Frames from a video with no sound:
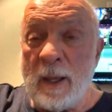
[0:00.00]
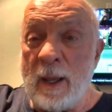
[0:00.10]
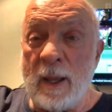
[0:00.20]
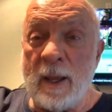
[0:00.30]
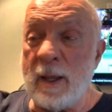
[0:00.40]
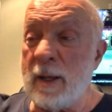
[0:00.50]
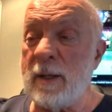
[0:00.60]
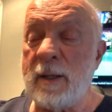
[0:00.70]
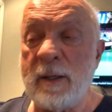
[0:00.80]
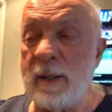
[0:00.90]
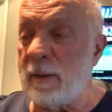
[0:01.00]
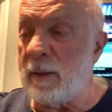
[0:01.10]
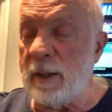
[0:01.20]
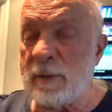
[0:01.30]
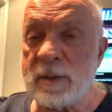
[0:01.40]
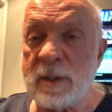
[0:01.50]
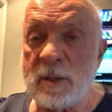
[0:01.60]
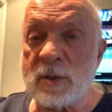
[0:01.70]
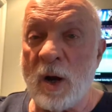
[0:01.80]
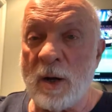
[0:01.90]
And
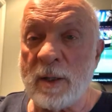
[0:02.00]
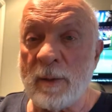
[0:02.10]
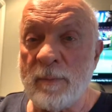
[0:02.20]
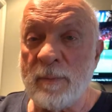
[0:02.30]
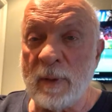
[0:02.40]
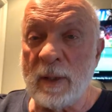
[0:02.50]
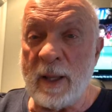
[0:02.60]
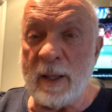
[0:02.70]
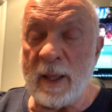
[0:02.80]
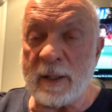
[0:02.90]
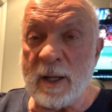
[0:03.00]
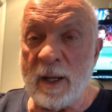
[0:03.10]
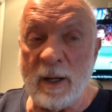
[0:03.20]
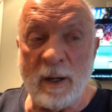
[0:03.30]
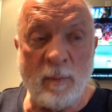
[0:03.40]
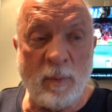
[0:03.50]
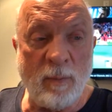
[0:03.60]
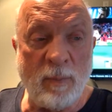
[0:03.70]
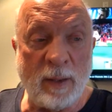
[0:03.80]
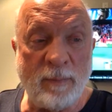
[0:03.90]
it's hard to lay that kind of number.
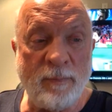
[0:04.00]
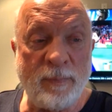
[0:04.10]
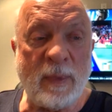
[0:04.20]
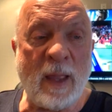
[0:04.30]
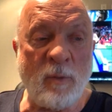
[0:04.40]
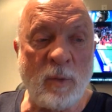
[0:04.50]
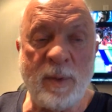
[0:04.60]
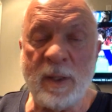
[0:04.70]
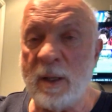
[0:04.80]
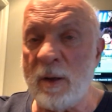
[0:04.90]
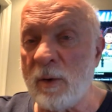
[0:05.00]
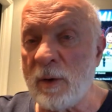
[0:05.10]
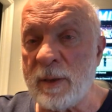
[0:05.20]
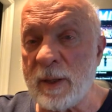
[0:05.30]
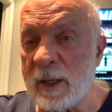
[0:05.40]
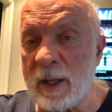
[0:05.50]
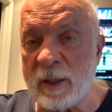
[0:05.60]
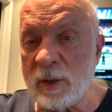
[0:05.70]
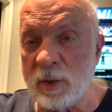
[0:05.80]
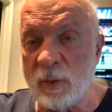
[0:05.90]
But that would be the only thing I
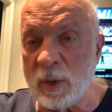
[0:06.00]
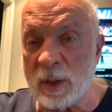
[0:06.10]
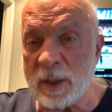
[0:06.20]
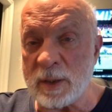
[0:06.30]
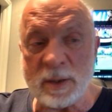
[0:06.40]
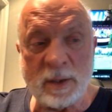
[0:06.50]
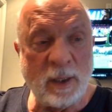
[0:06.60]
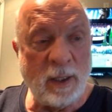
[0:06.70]
could do with this.